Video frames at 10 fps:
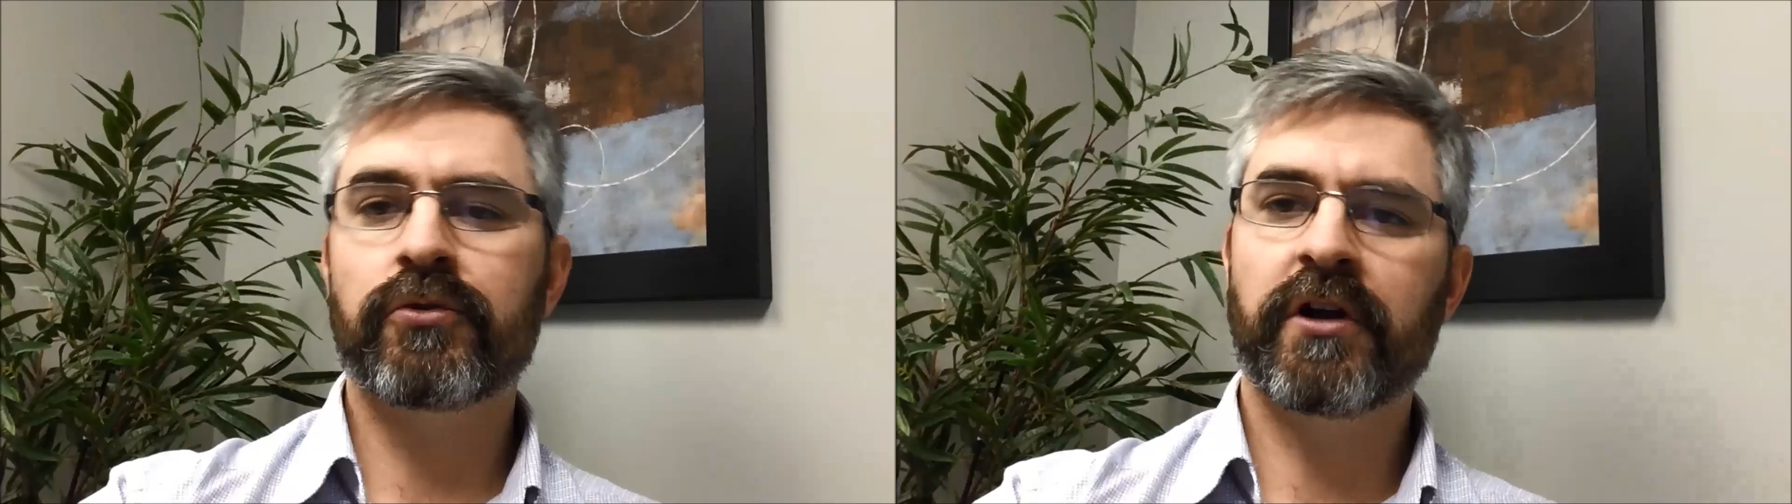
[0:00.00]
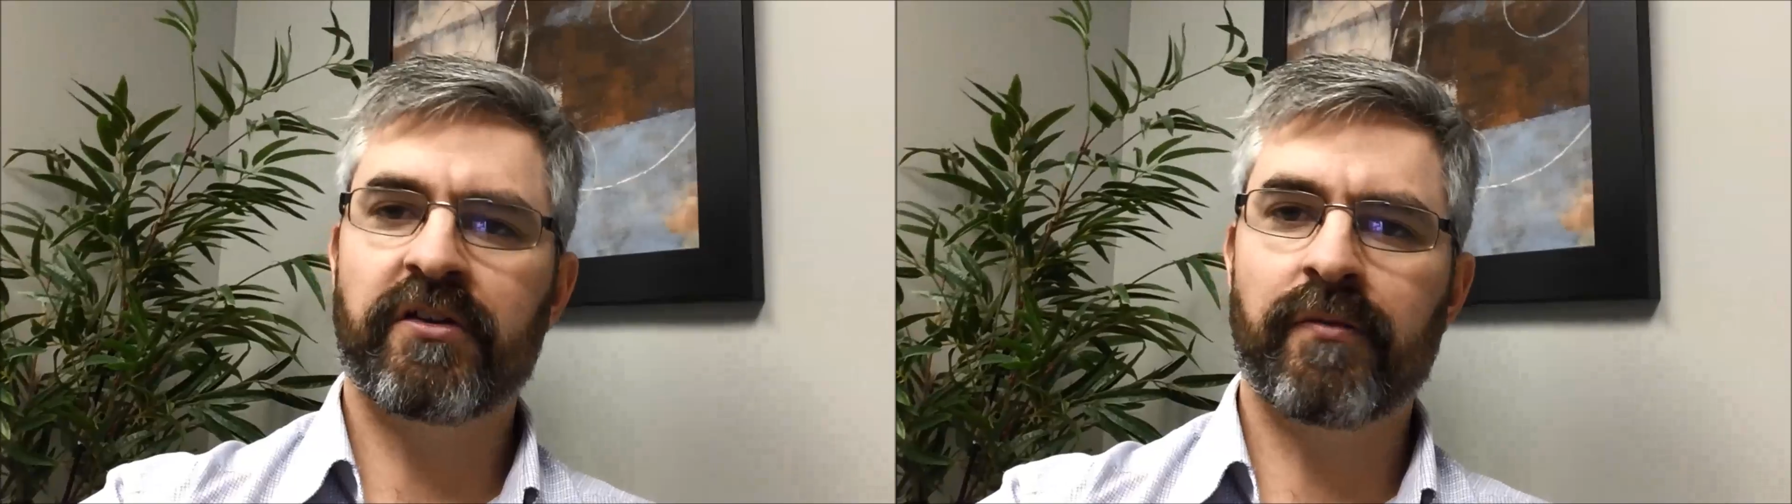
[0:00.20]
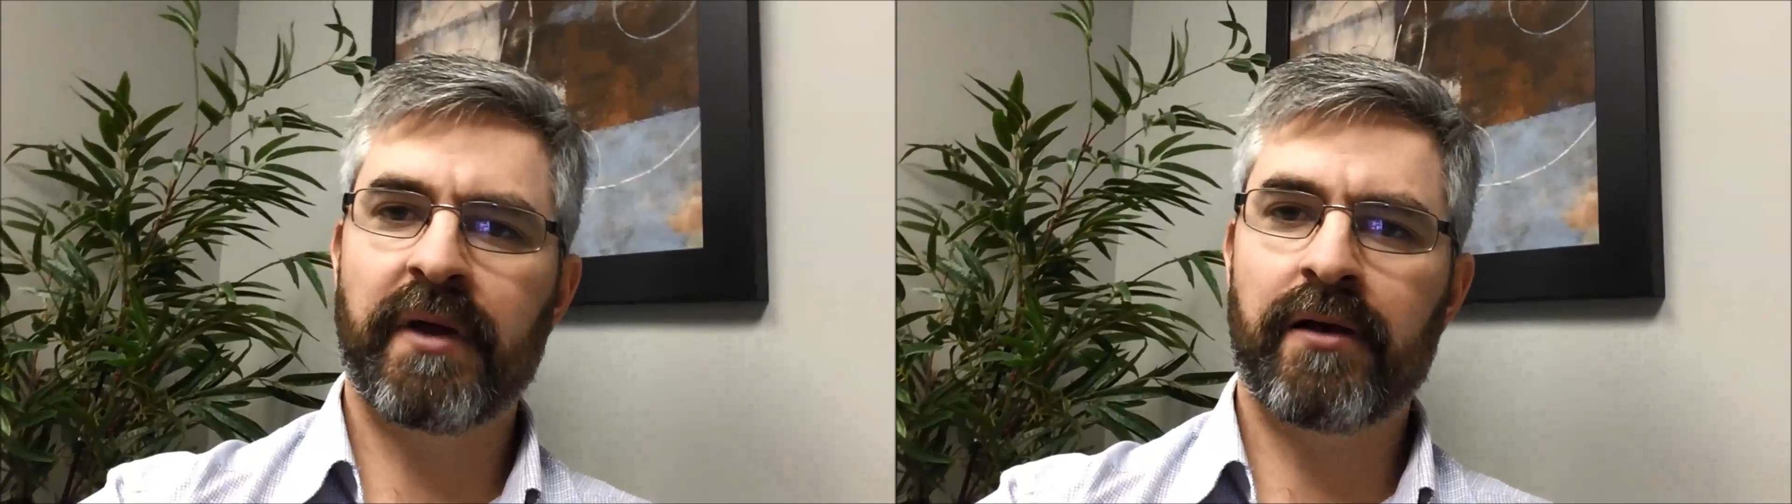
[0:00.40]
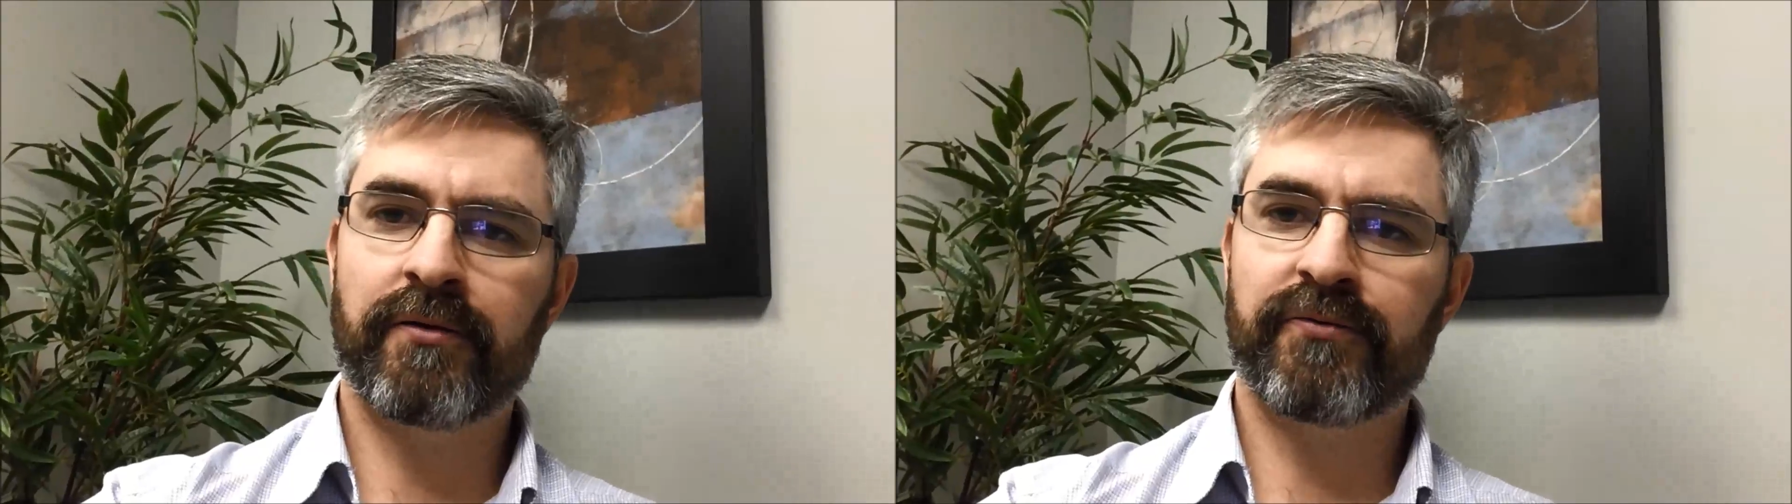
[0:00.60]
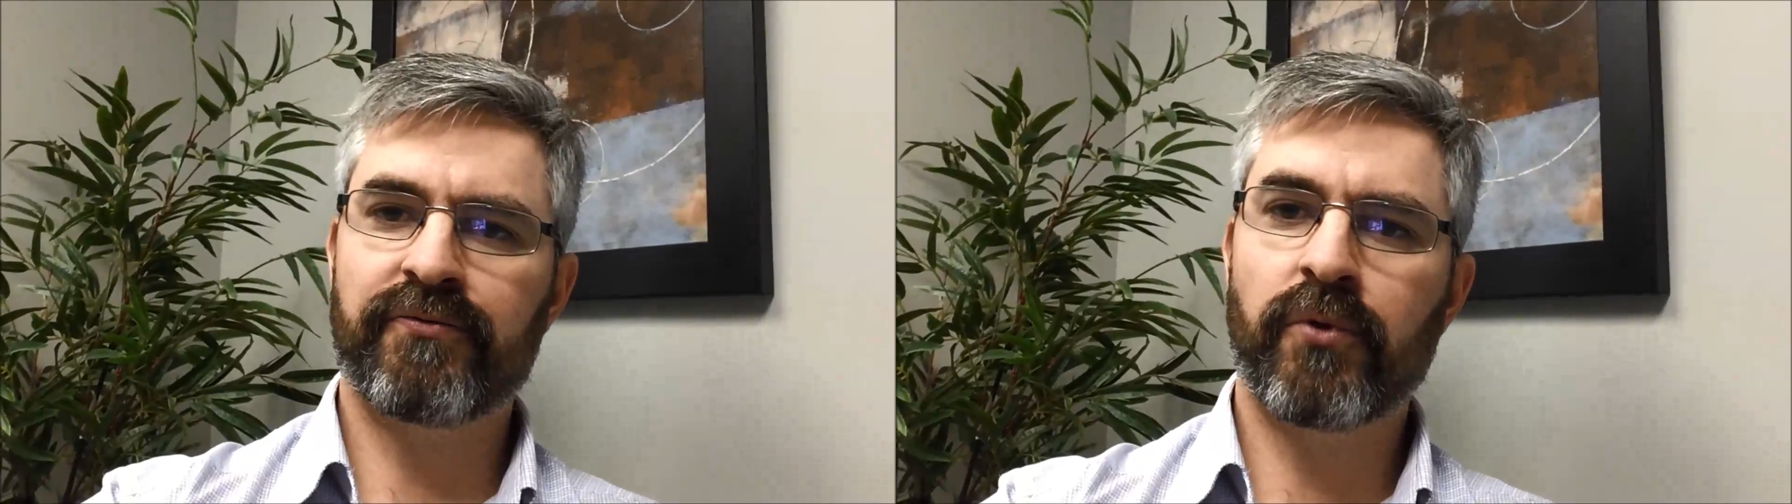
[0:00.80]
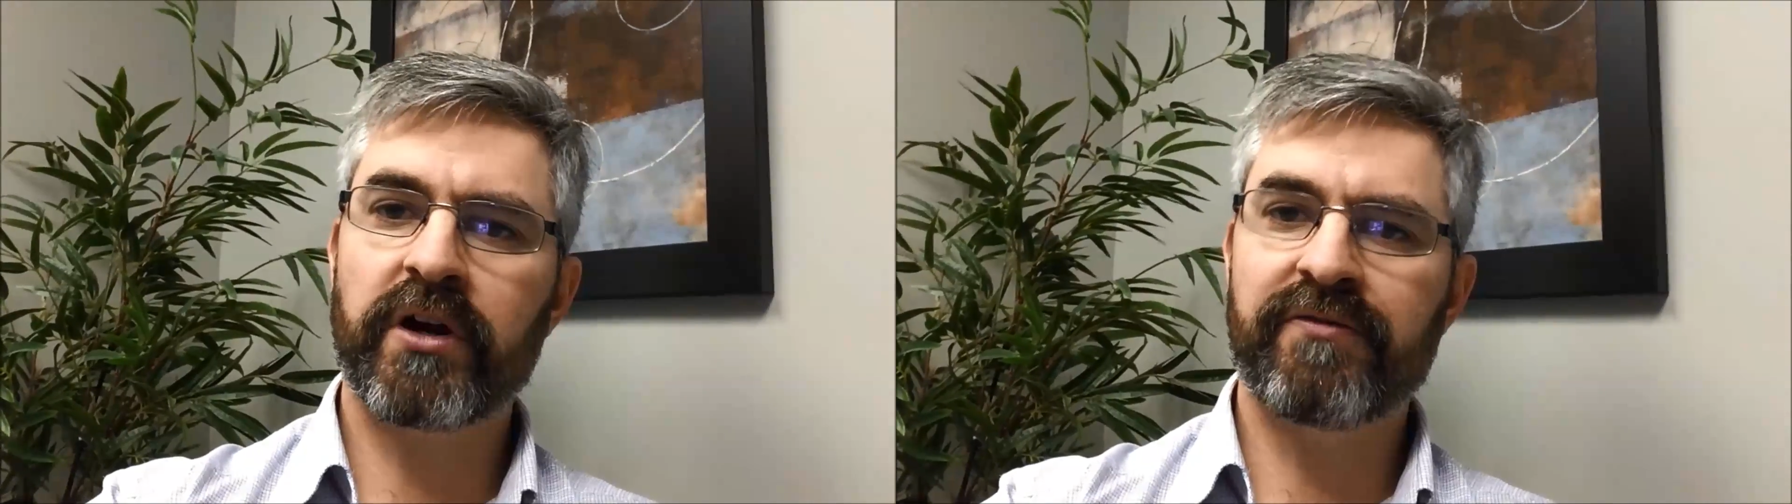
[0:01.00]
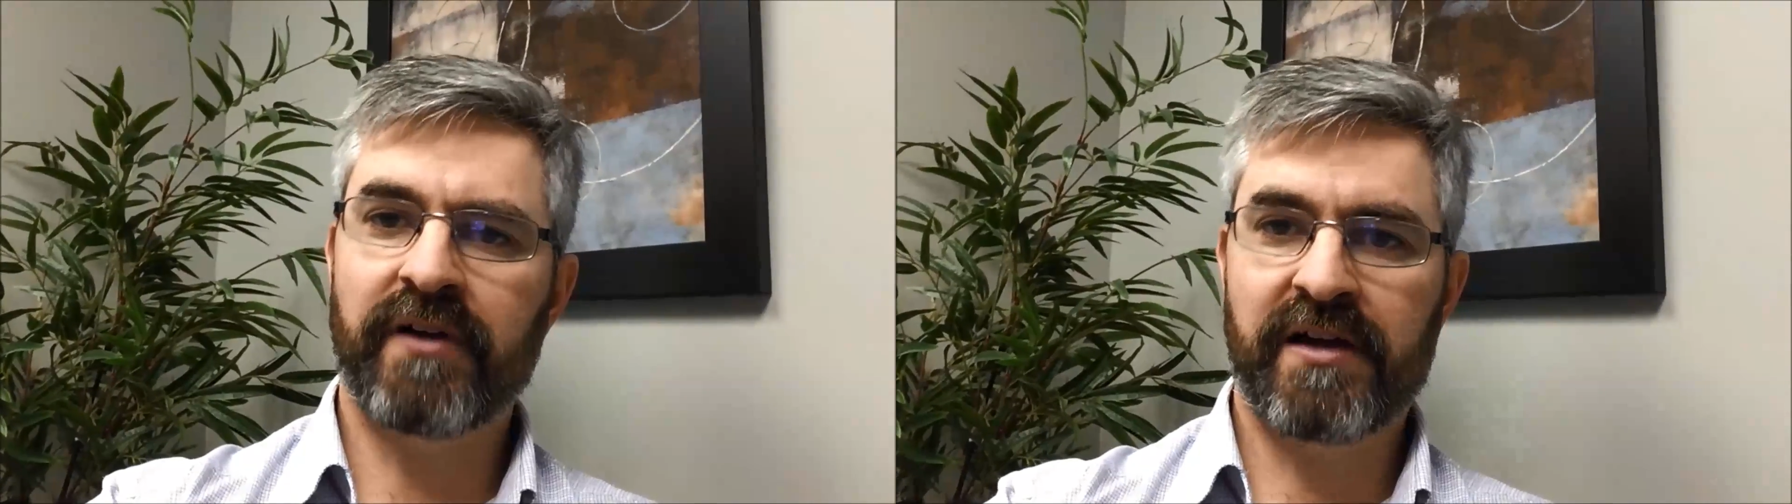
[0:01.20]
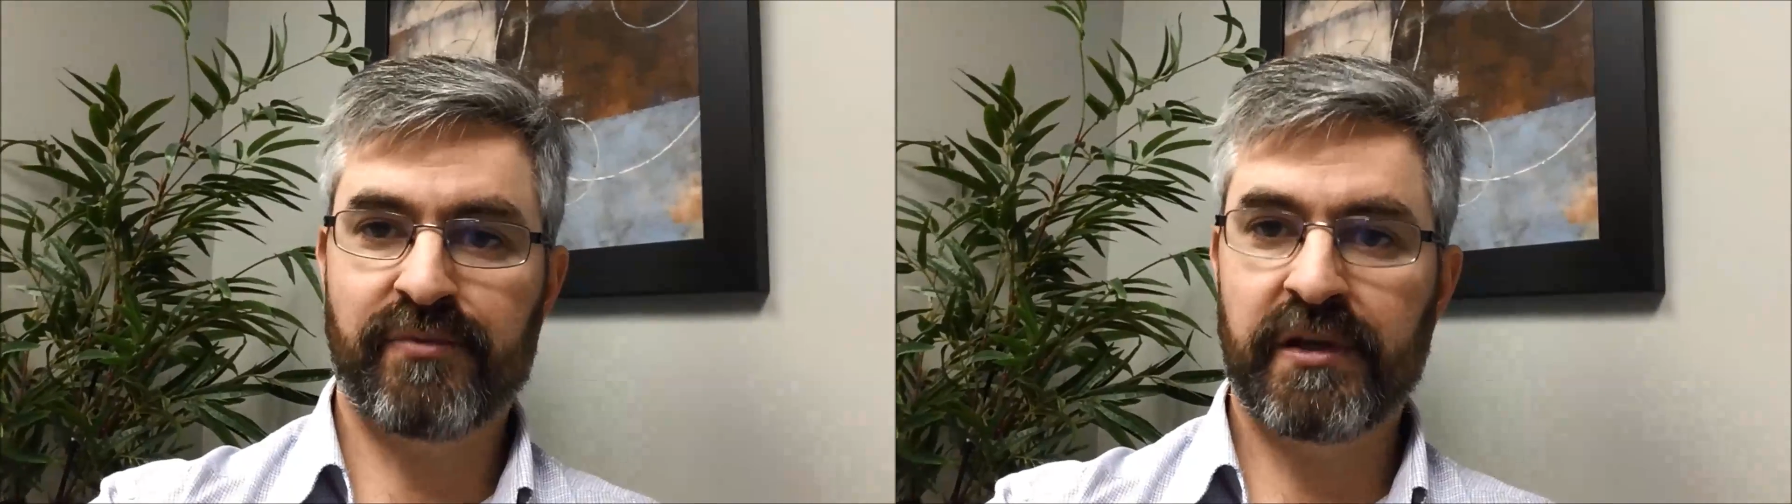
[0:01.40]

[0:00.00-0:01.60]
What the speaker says: took us about 45